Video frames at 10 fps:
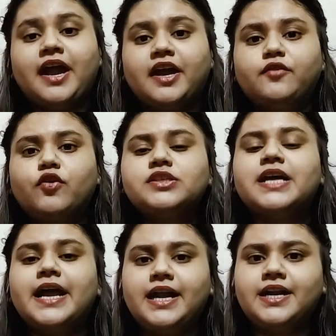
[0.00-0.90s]
It was
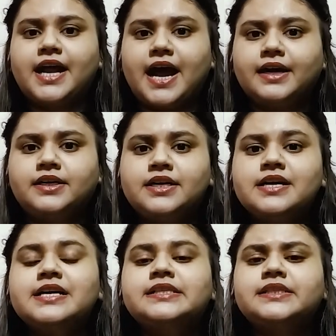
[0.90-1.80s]
held that
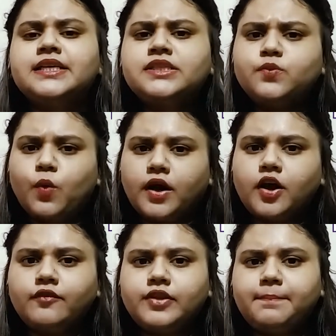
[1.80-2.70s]
since one
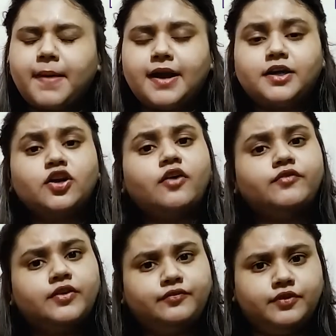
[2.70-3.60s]
of the partner of
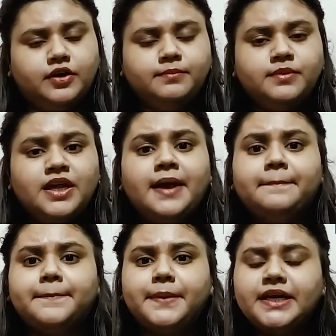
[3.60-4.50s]
the firm
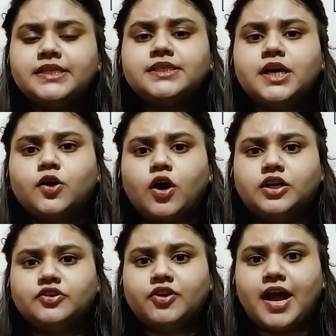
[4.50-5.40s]
breached the
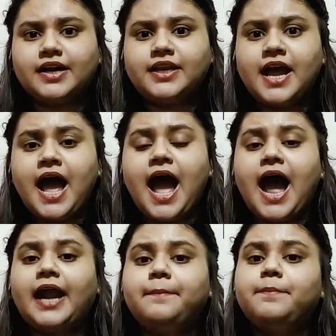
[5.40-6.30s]
contract
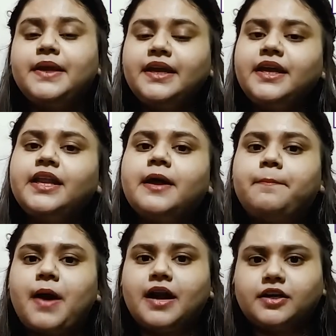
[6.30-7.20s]
and being in
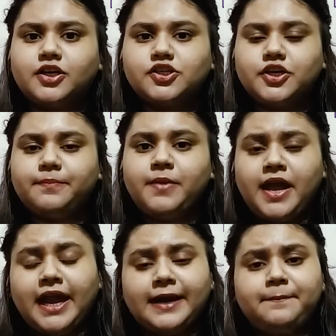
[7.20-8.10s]
a partnership,
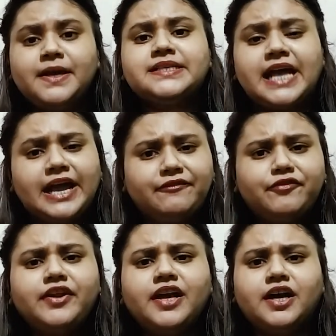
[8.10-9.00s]
it makes
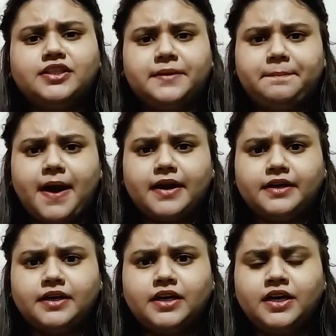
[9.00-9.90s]
every other
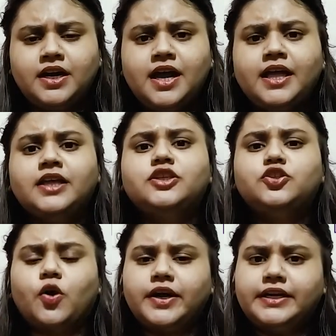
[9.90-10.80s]
partner
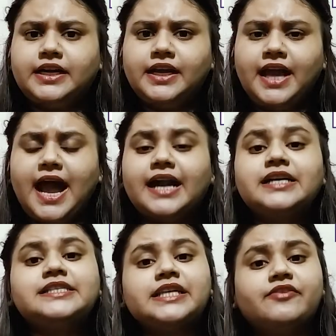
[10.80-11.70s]
jointly and
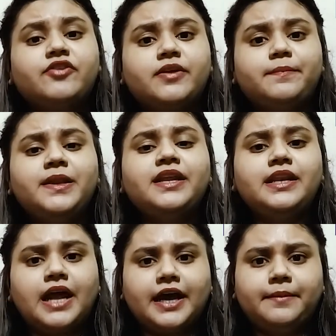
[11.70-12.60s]
severably
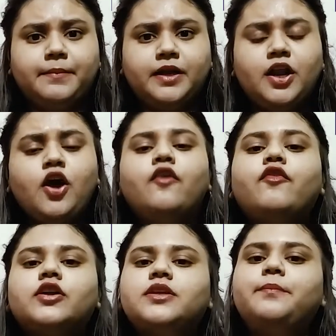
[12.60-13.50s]
liable
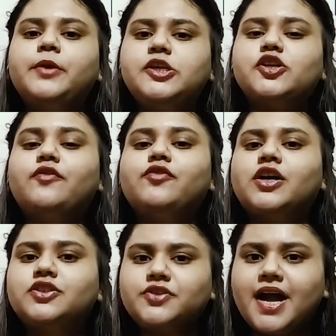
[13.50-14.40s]
for the breach of
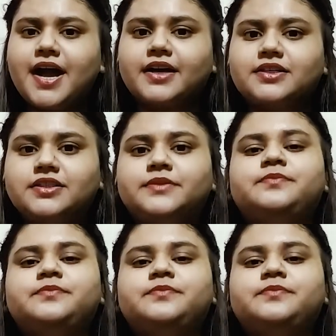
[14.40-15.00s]
contract.